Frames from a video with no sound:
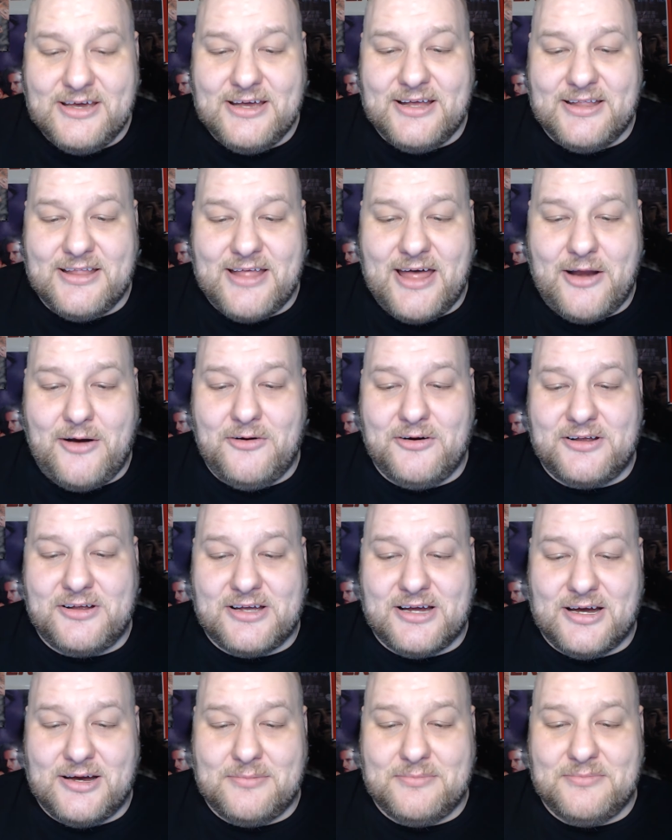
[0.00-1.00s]
Leonard
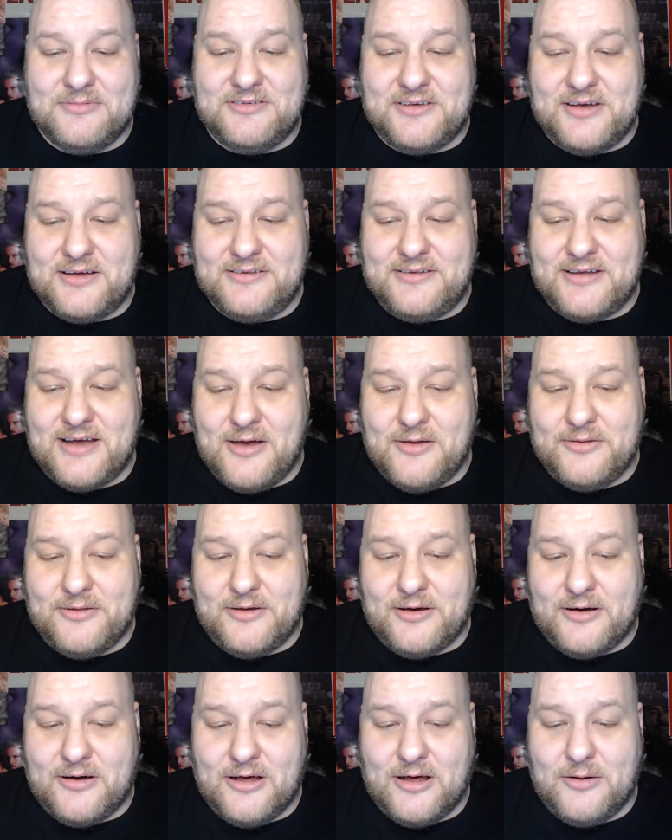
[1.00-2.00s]
comes down
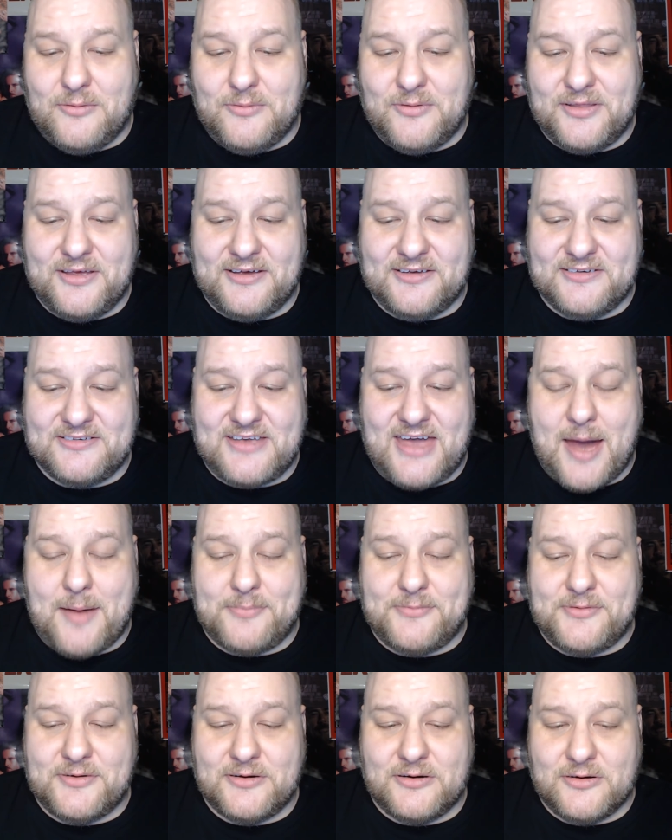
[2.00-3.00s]
the hall with his
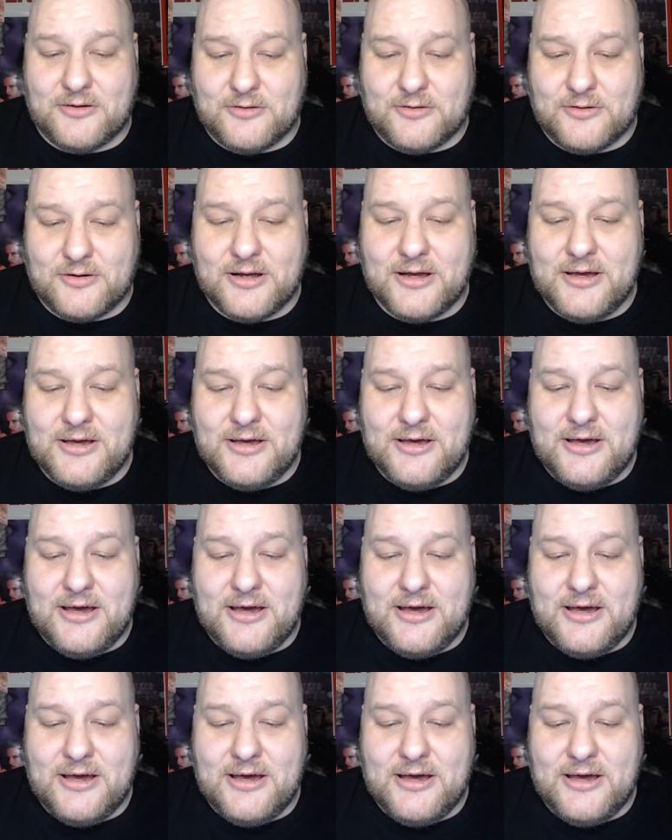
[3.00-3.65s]
Captain Kirk